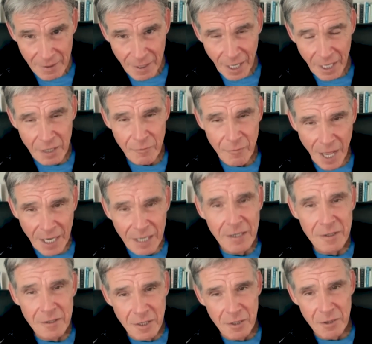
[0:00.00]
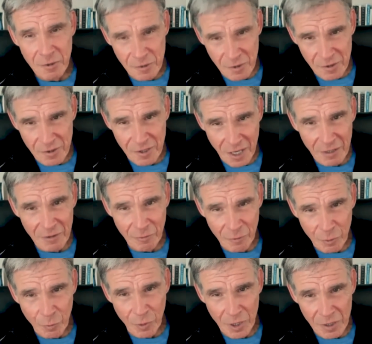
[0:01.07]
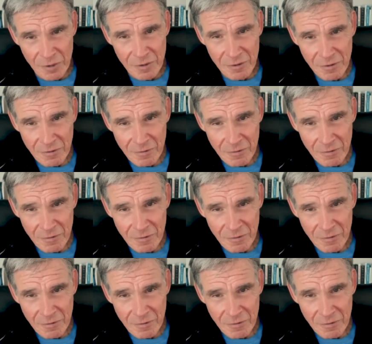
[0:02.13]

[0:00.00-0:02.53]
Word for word: And if that continues in the next few weeks,